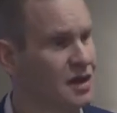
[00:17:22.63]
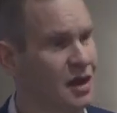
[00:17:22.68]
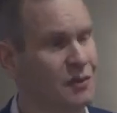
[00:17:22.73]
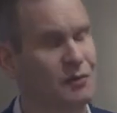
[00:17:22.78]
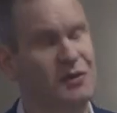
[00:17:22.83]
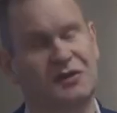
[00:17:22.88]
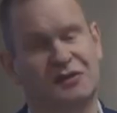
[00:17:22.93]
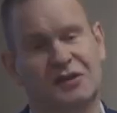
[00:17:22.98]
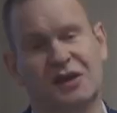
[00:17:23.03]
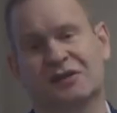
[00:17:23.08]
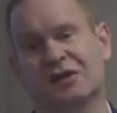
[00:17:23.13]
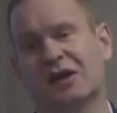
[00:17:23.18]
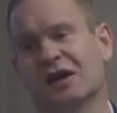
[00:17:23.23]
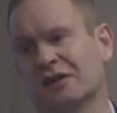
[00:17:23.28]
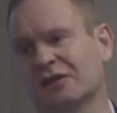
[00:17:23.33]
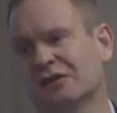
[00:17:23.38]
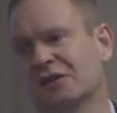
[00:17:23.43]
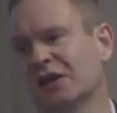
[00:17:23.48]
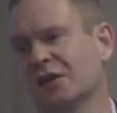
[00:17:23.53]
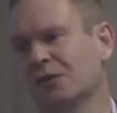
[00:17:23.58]
And we set
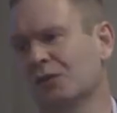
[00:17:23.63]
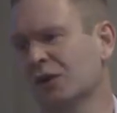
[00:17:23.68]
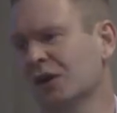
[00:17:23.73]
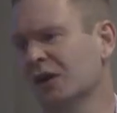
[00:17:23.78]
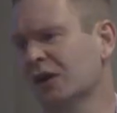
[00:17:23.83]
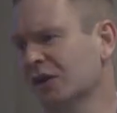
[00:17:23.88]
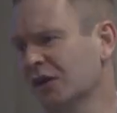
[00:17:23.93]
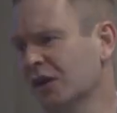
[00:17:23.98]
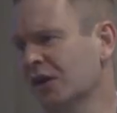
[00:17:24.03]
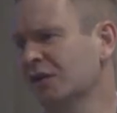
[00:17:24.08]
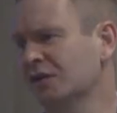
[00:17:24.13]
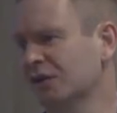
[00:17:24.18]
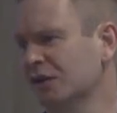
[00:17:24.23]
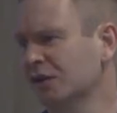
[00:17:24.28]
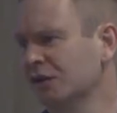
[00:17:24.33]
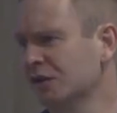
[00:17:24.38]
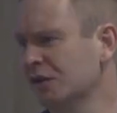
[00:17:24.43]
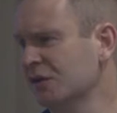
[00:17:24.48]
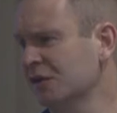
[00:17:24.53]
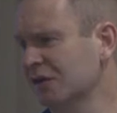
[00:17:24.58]
out to say, we are going to
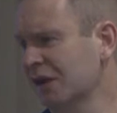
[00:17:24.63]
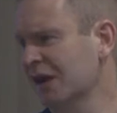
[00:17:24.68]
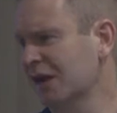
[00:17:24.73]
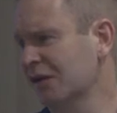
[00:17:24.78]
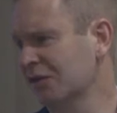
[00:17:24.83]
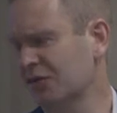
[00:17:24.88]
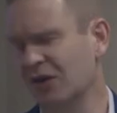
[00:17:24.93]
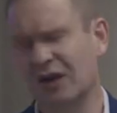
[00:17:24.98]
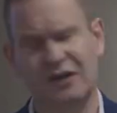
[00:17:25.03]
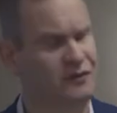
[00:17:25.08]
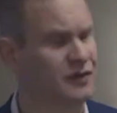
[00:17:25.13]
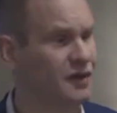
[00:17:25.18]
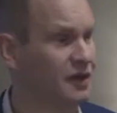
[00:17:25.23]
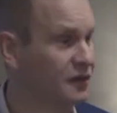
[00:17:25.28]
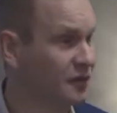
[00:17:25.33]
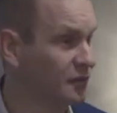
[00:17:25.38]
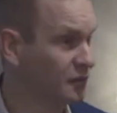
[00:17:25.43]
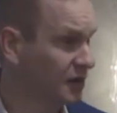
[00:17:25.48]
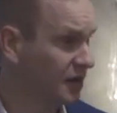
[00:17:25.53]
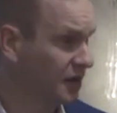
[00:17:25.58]
use our
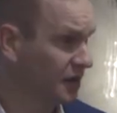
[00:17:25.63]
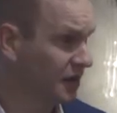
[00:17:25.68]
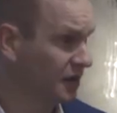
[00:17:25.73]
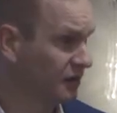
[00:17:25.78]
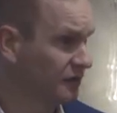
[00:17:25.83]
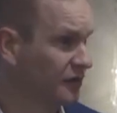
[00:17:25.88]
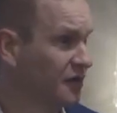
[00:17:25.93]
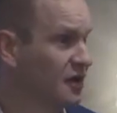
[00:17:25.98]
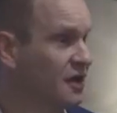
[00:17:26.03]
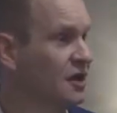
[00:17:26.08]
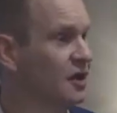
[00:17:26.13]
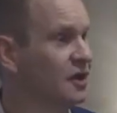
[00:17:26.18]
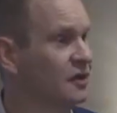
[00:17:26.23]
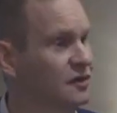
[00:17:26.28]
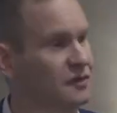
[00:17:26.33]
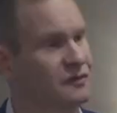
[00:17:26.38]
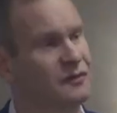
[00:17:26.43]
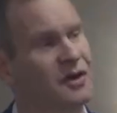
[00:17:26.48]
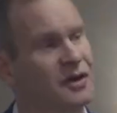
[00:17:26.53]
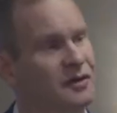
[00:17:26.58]
traffic that we have
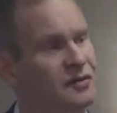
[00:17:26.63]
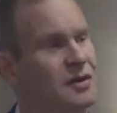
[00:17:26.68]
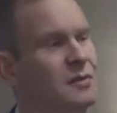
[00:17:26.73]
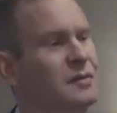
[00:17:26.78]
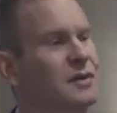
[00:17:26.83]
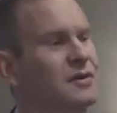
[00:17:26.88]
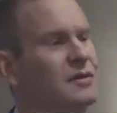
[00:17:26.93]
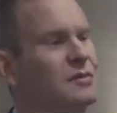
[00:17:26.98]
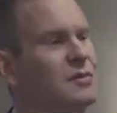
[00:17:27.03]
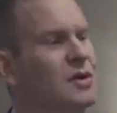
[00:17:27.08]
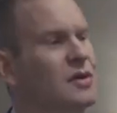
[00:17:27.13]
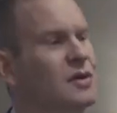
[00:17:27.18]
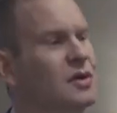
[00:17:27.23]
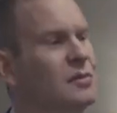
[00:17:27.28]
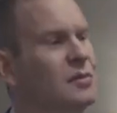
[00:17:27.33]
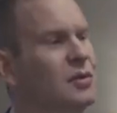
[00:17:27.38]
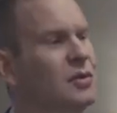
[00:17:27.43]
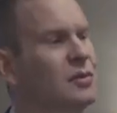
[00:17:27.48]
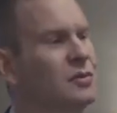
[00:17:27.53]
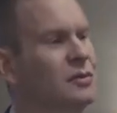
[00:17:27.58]
to find something
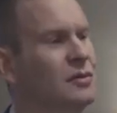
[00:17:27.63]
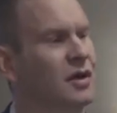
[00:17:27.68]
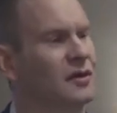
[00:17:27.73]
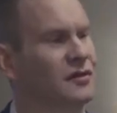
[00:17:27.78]
remarkable.